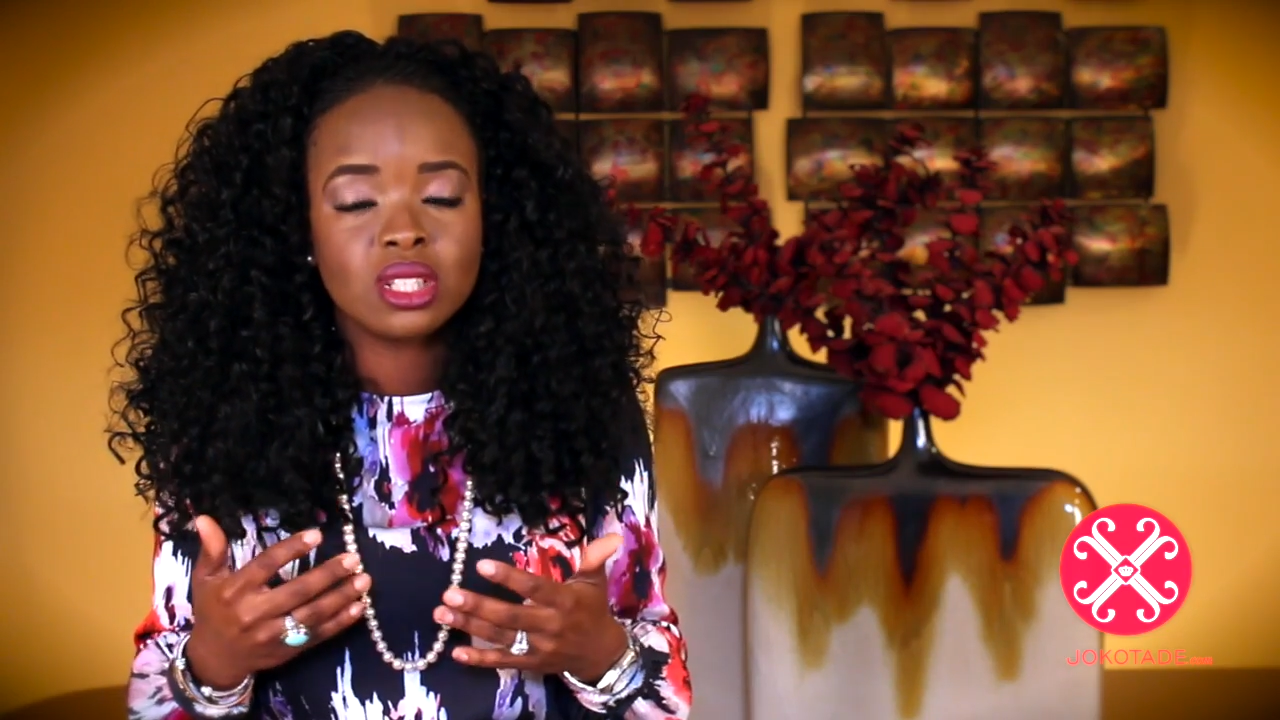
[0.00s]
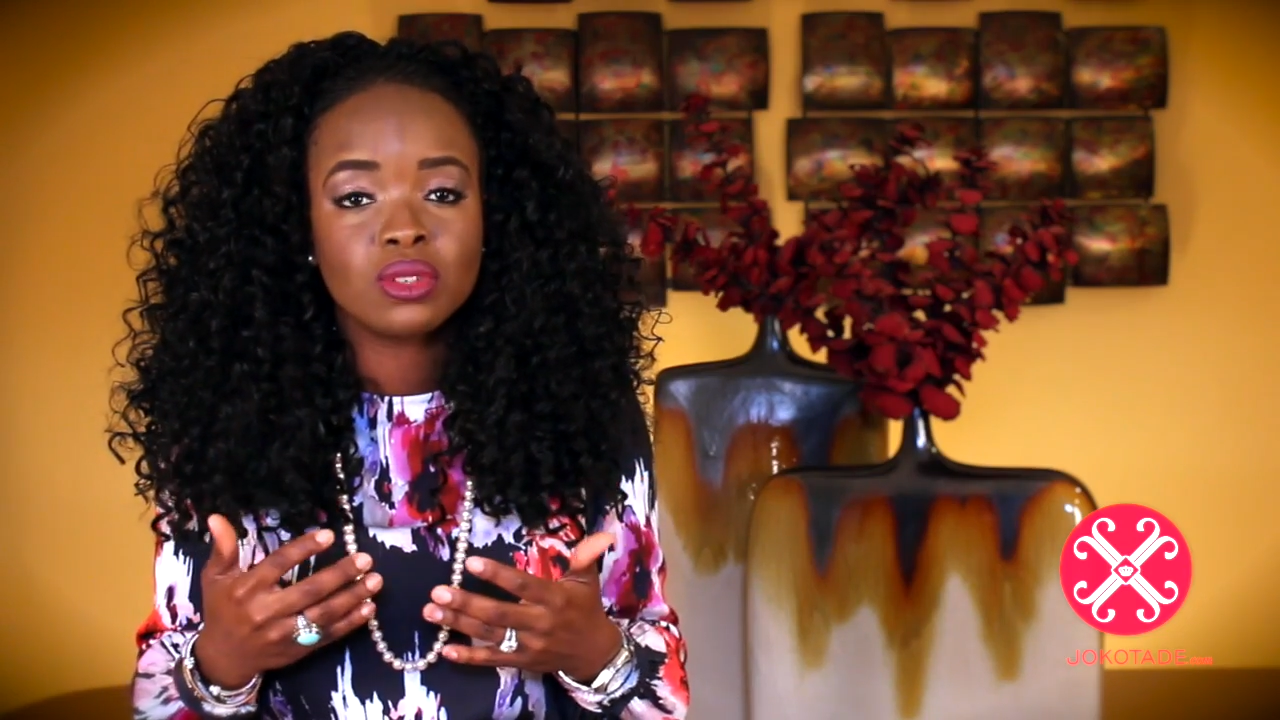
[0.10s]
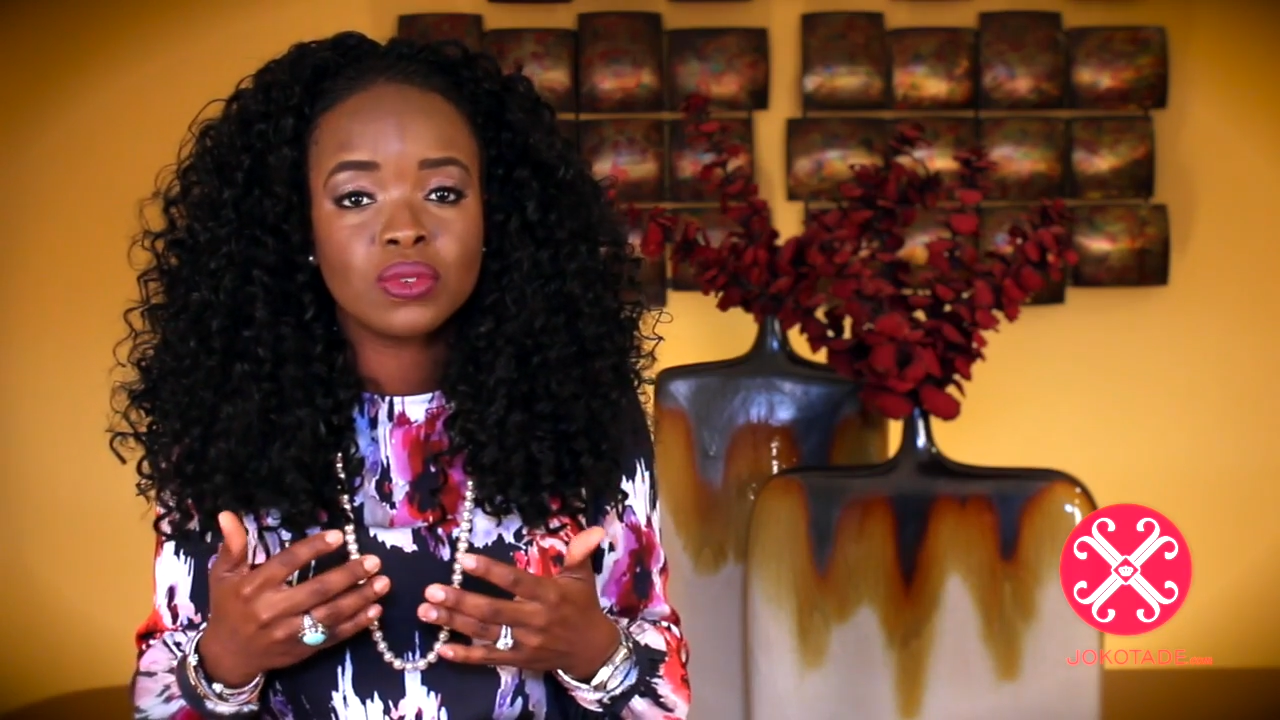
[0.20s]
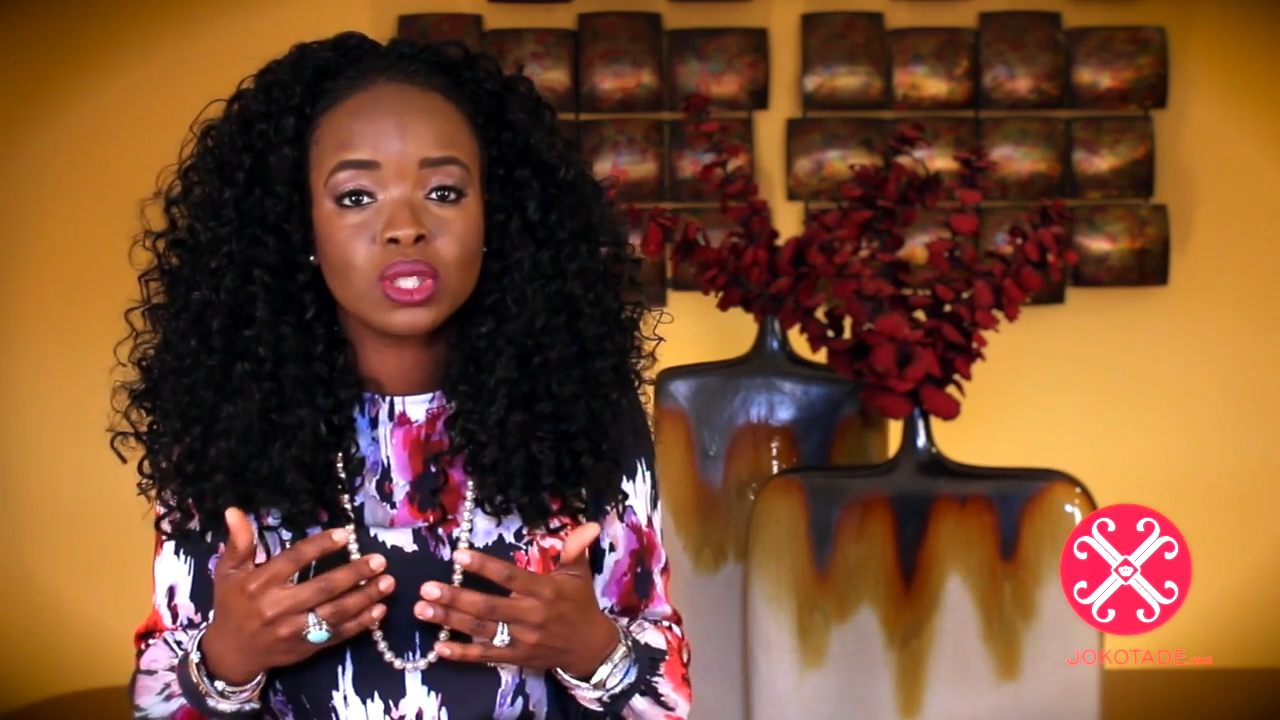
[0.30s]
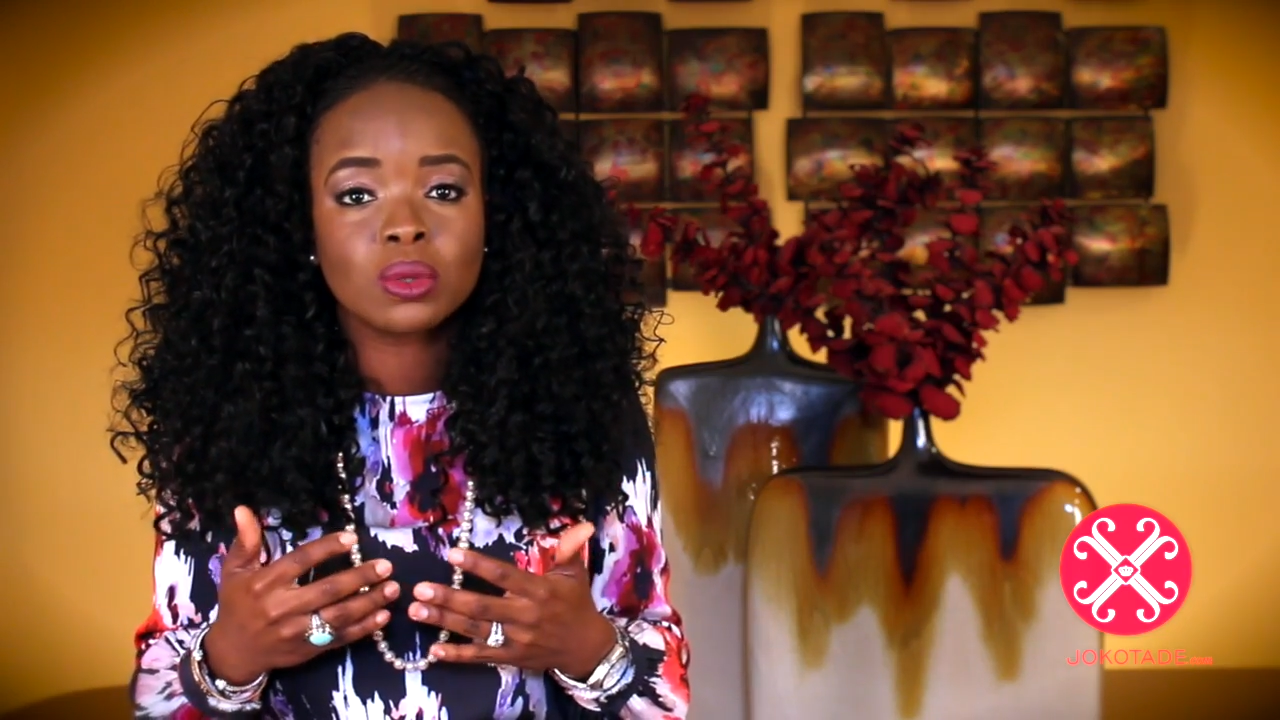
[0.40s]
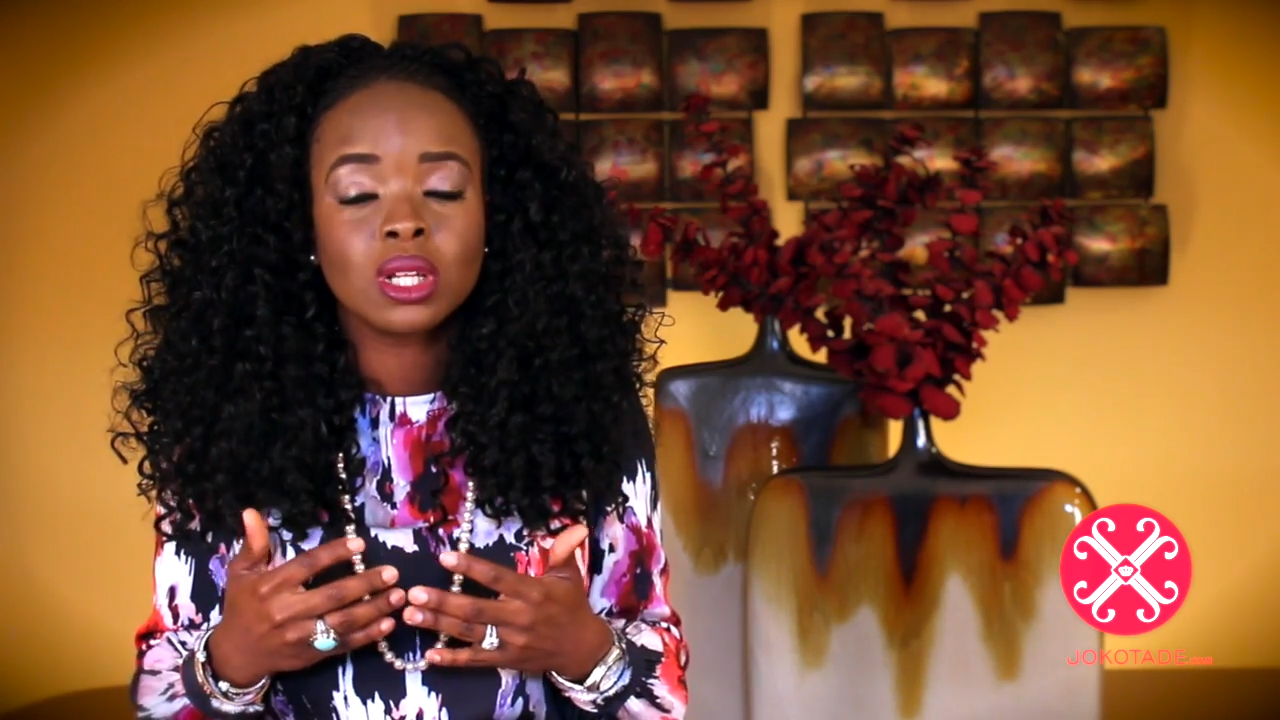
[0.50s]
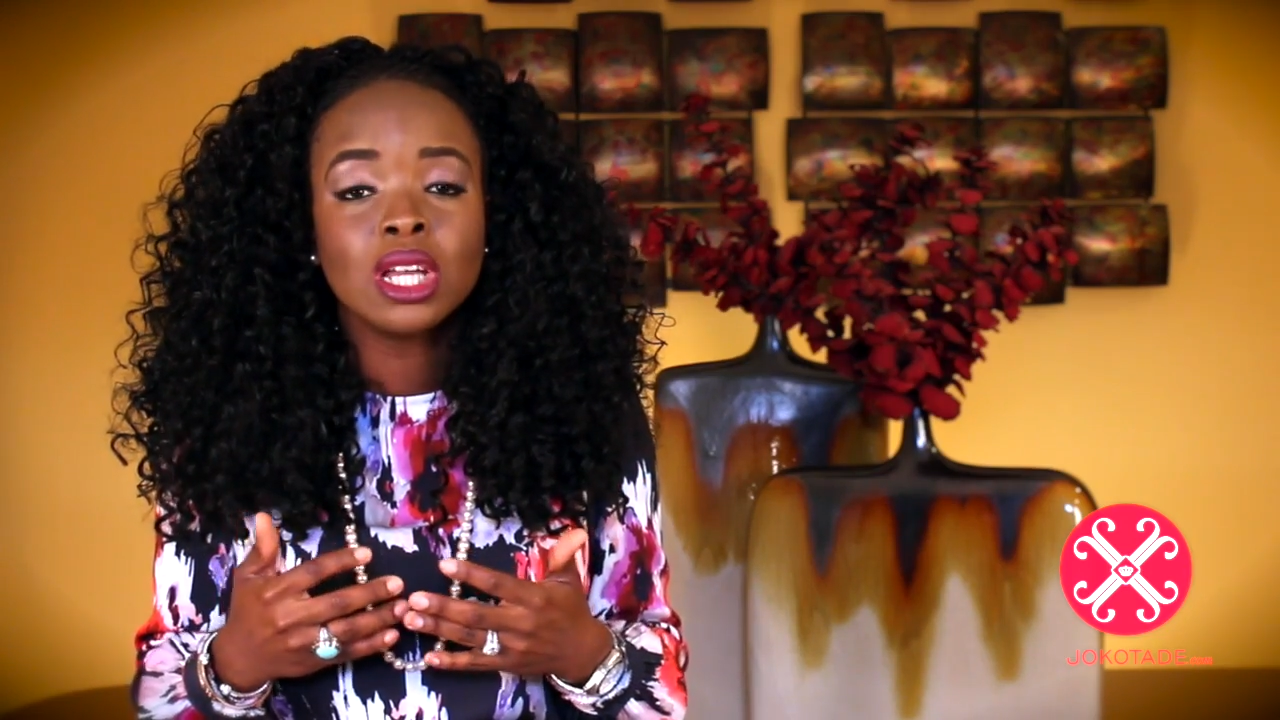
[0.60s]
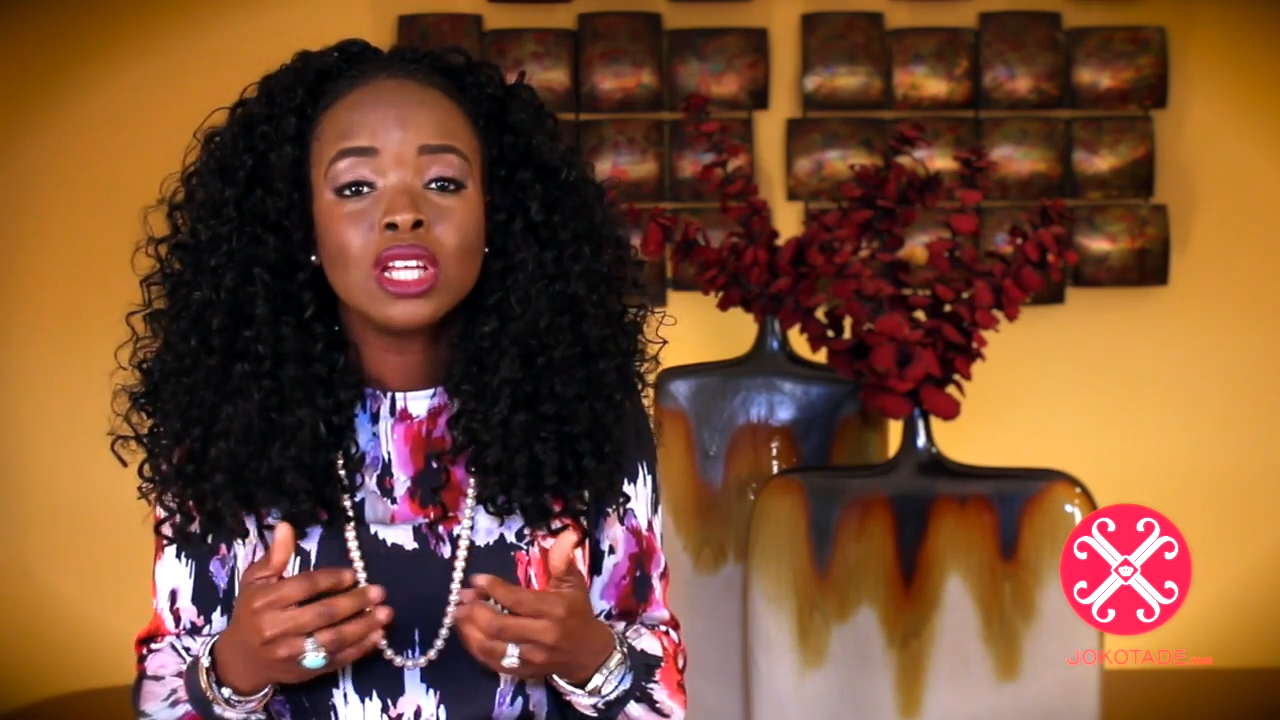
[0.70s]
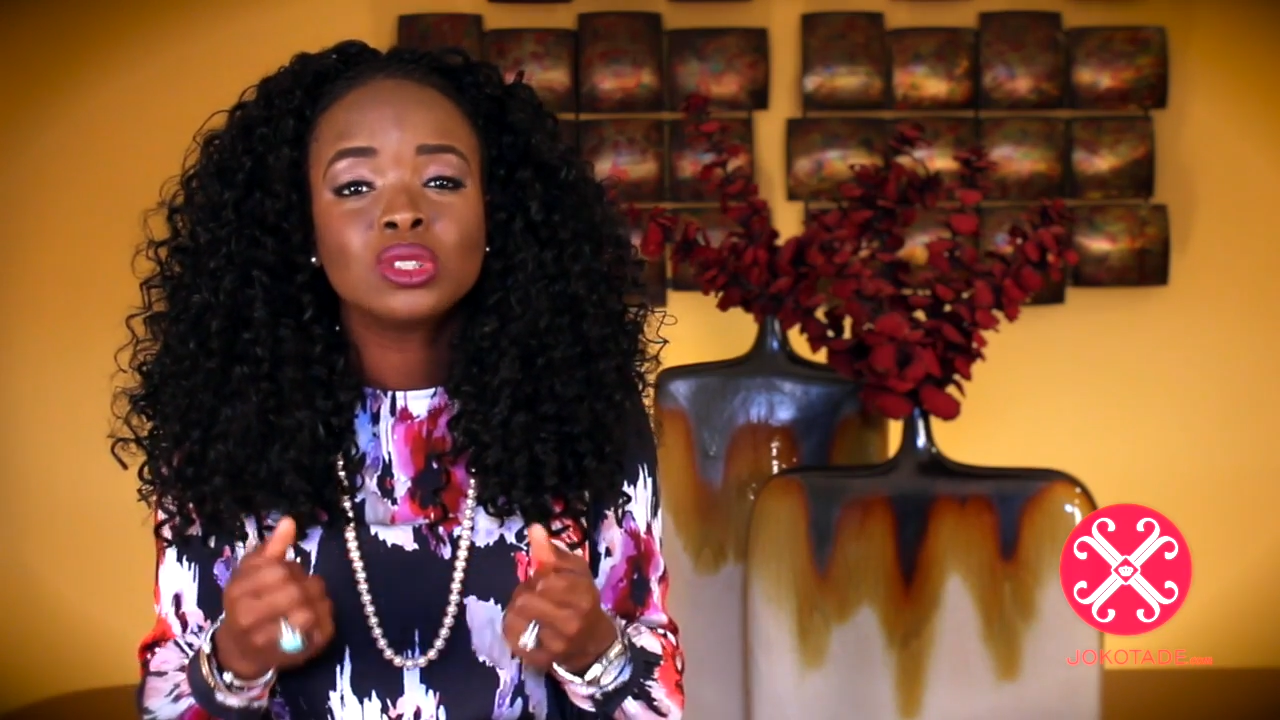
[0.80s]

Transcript: individual.